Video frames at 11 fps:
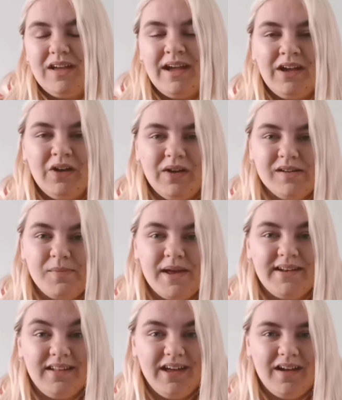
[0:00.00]
and going to
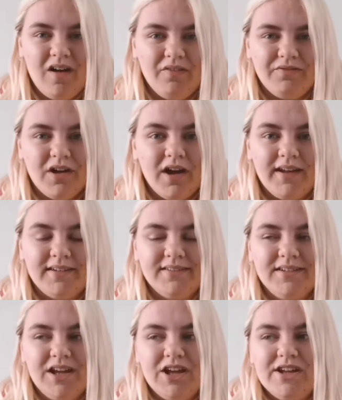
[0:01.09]
bed at like 9:30
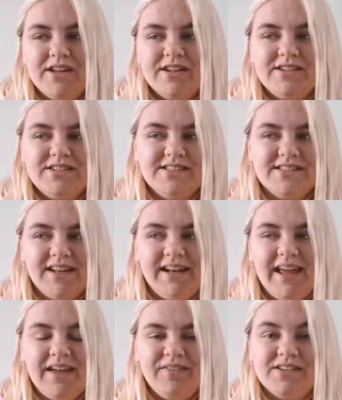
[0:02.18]
to
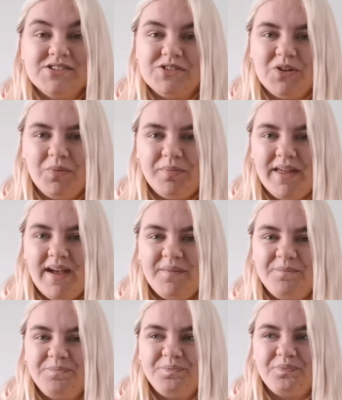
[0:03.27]
suddenly having to stop that
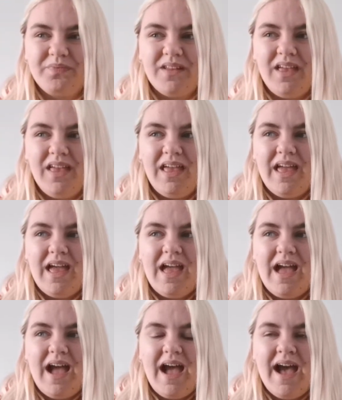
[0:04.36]

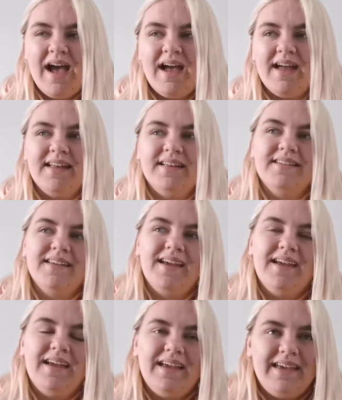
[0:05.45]
and
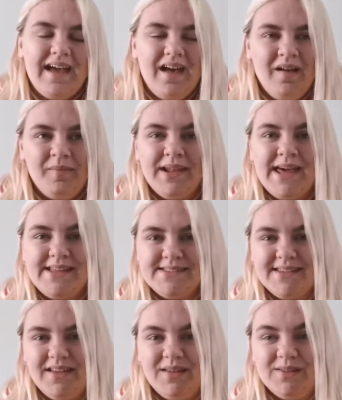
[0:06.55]
get up
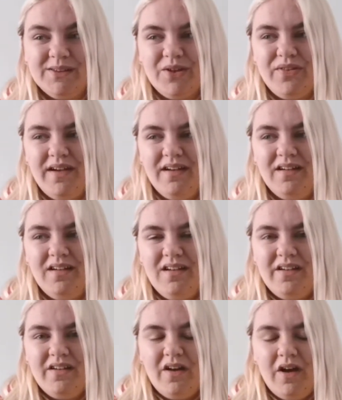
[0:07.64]
later so that
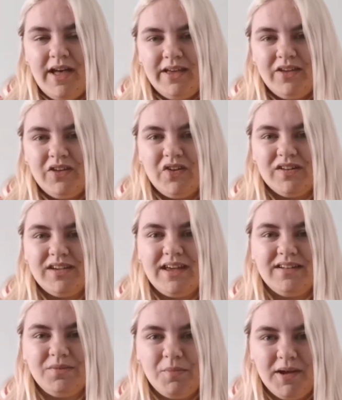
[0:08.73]
I could
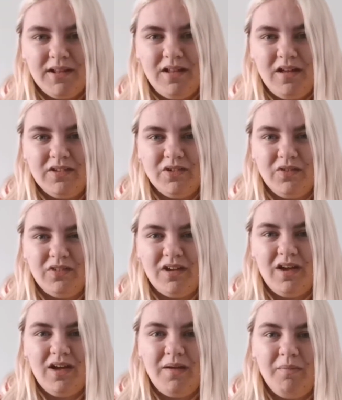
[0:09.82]
get to my class on
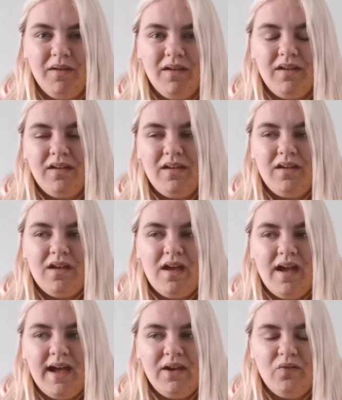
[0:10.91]
time
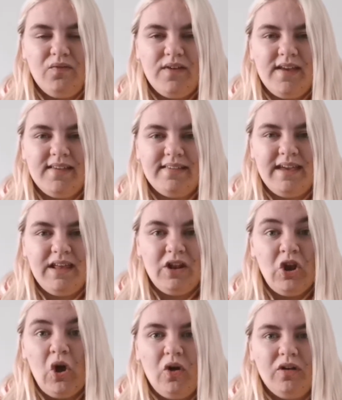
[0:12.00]
and obviously
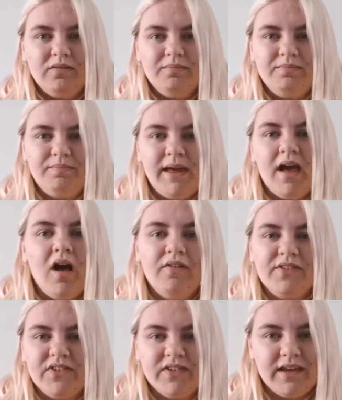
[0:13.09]
not be
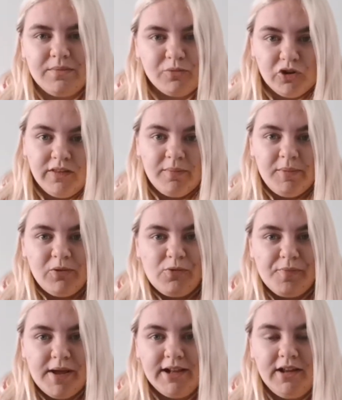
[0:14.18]
half asleep during the middle of my